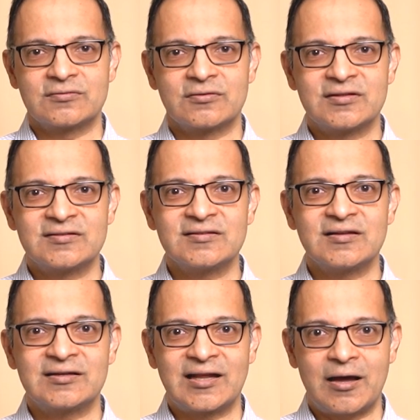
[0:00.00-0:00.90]
So this is
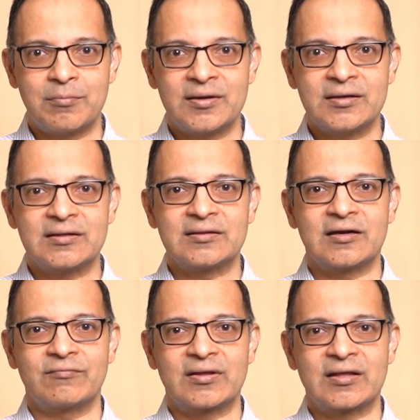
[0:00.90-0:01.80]
a tablet
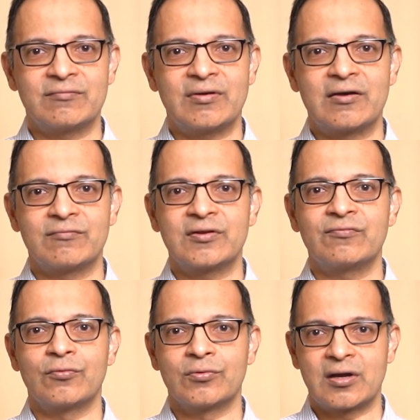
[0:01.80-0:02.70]
that we give every
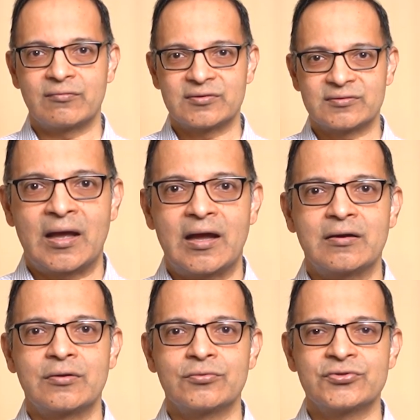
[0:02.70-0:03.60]
4 hours,
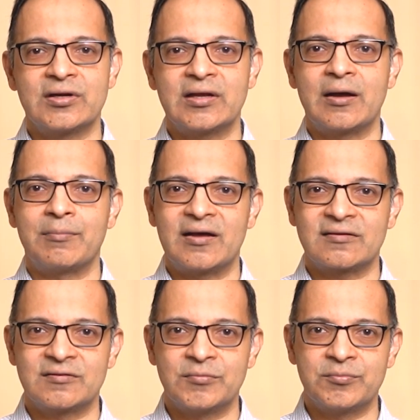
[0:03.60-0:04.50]
and usually a
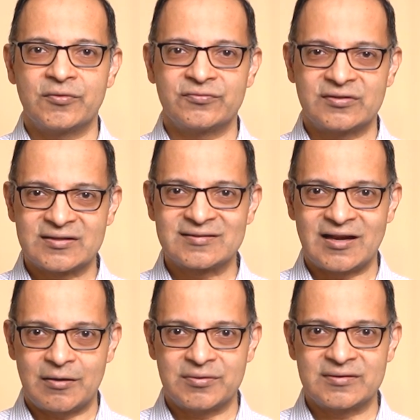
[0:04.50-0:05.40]
maximum of 6
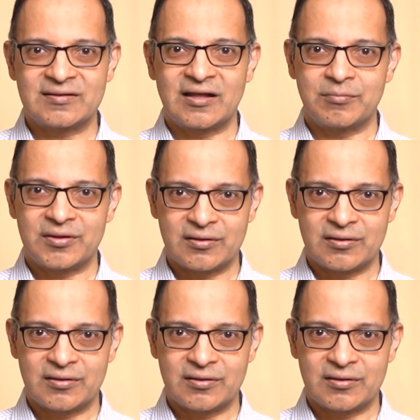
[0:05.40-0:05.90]
tablets can be